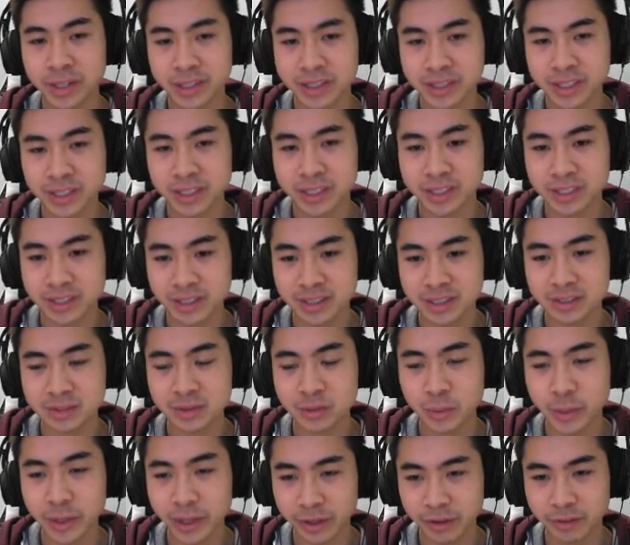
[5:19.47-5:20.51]
you can just
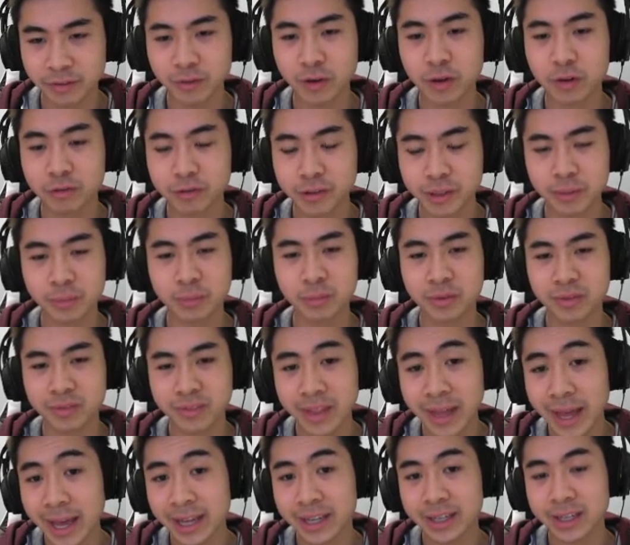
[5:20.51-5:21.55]
re-evolve them with
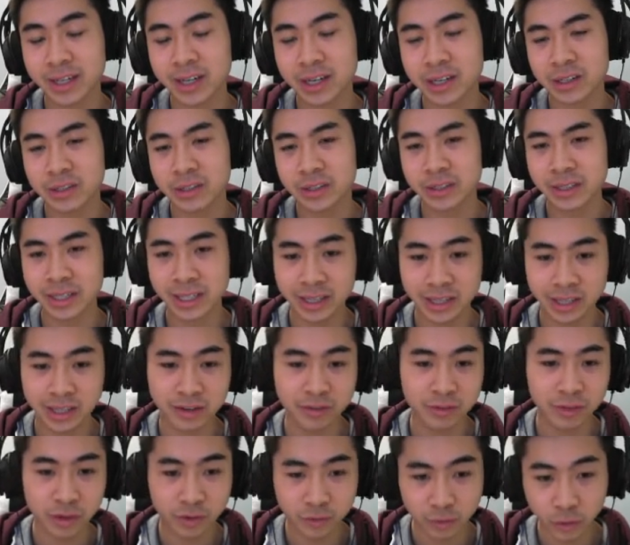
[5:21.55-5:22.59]
that card, another
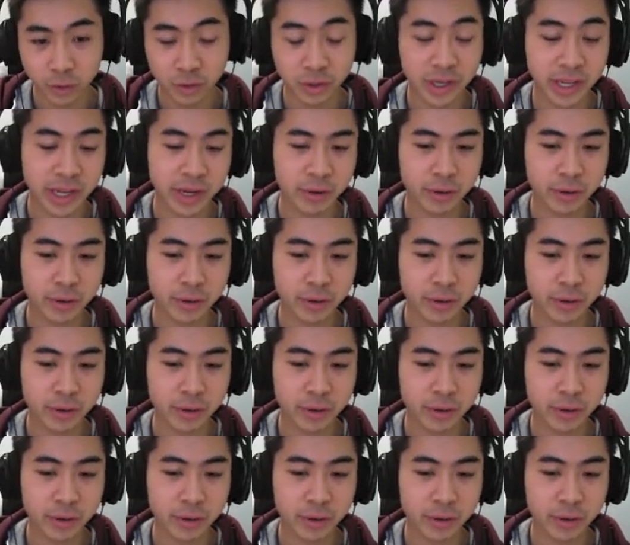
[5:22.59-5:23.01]
evolve, or your hero